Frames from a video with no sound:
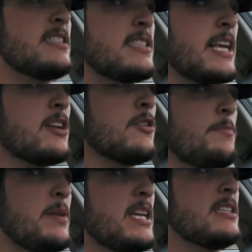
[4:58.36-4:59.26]
single
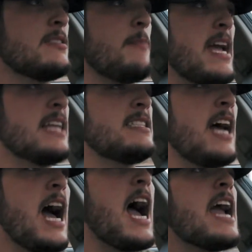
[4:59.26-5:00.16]
piece, my
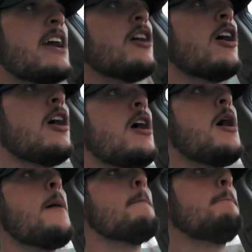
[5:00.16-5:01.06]
entire
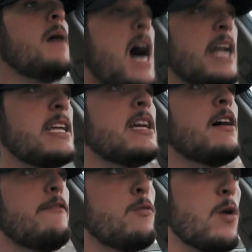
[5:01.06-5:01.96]
body
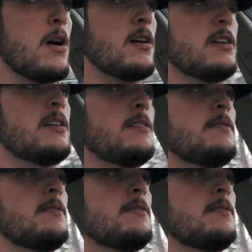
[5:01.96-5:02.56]
of work,